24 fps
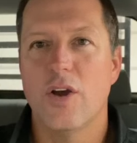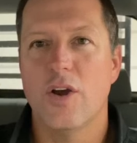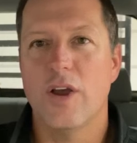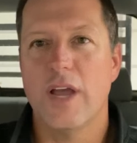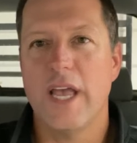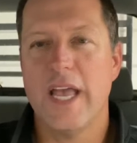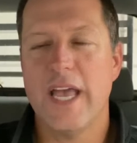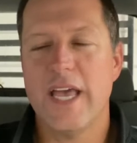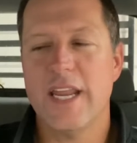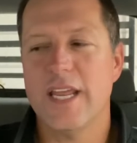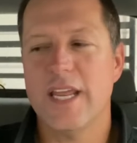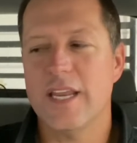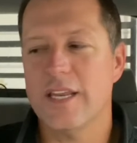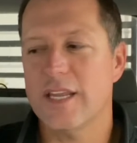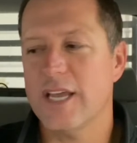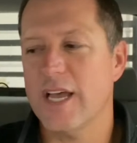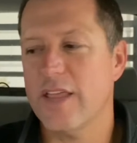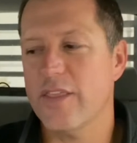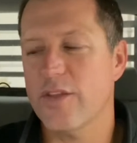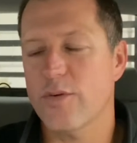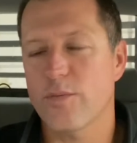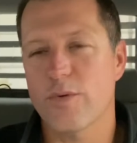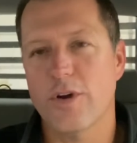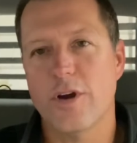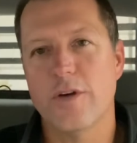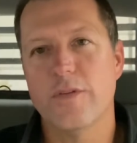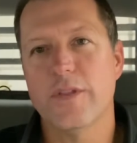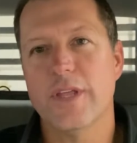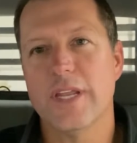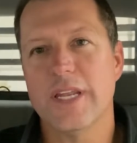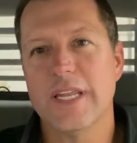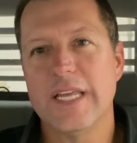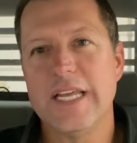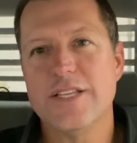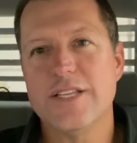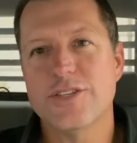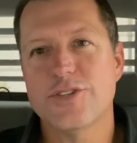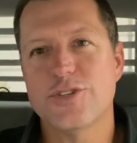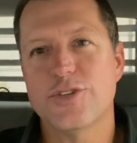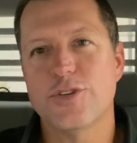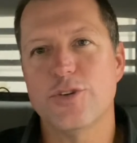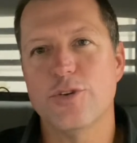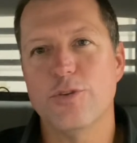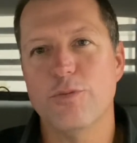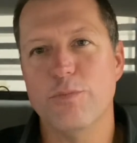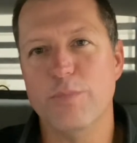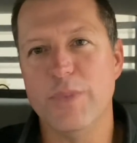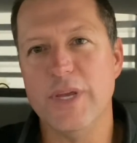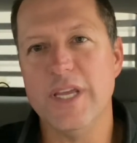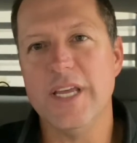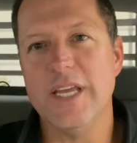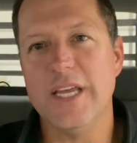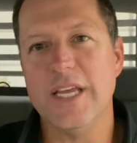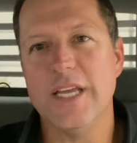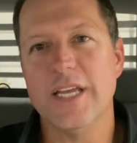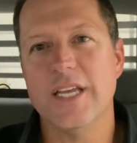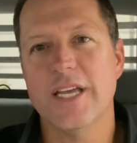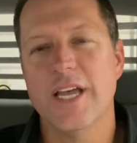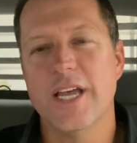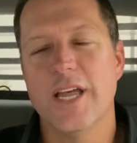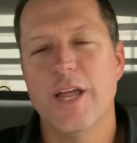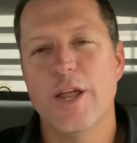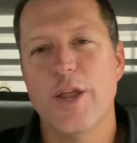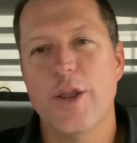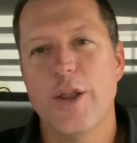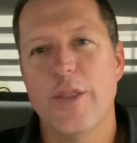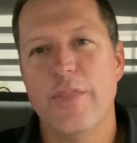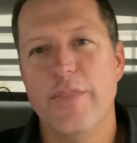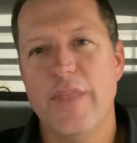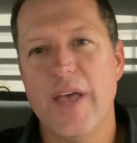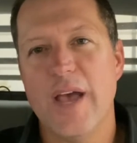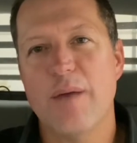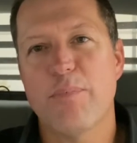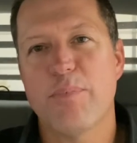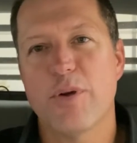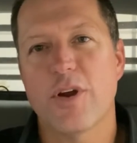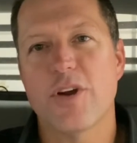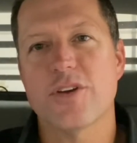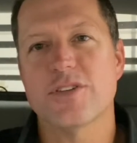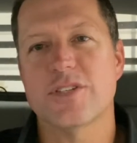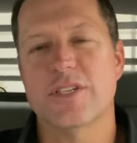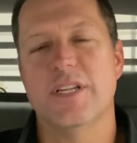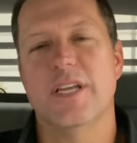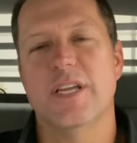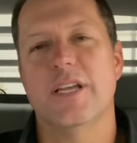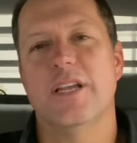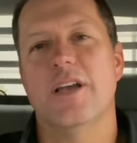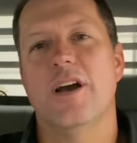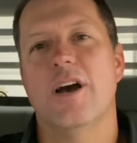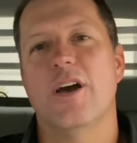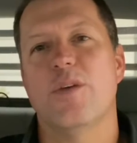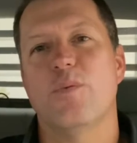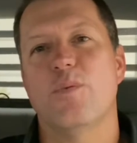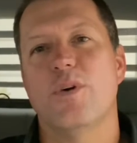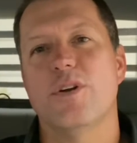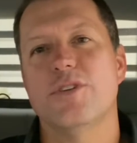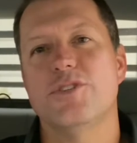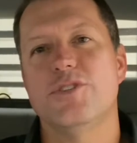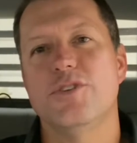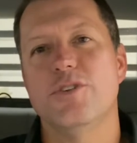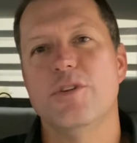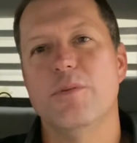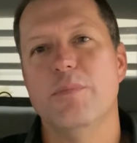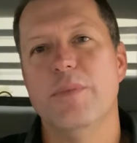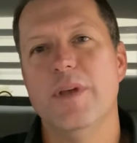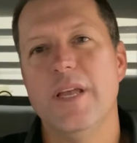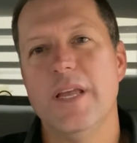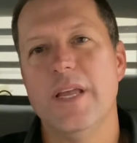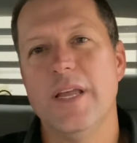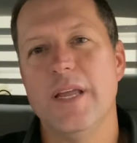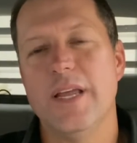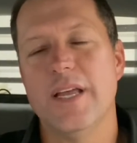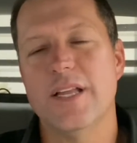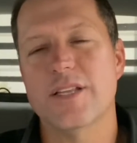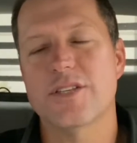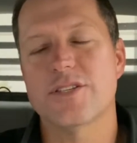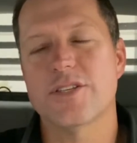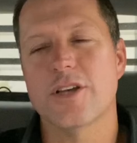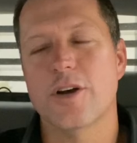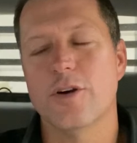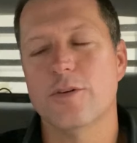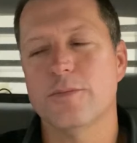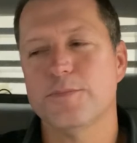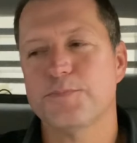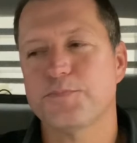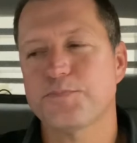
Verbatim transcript: heading down the road that leads to being that person that God wants you to be. And so